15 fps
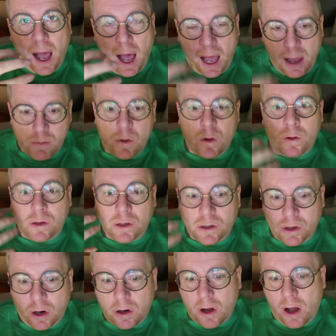I'm going to
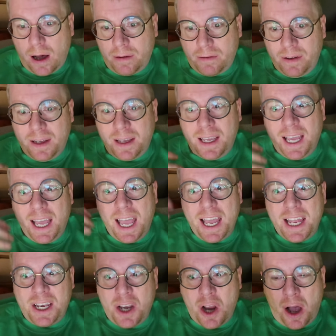start coughing
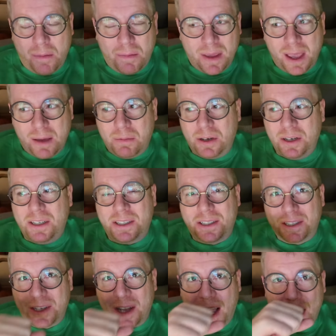and not be able to
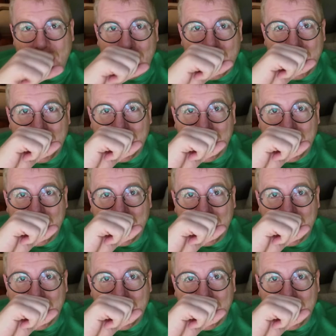stop.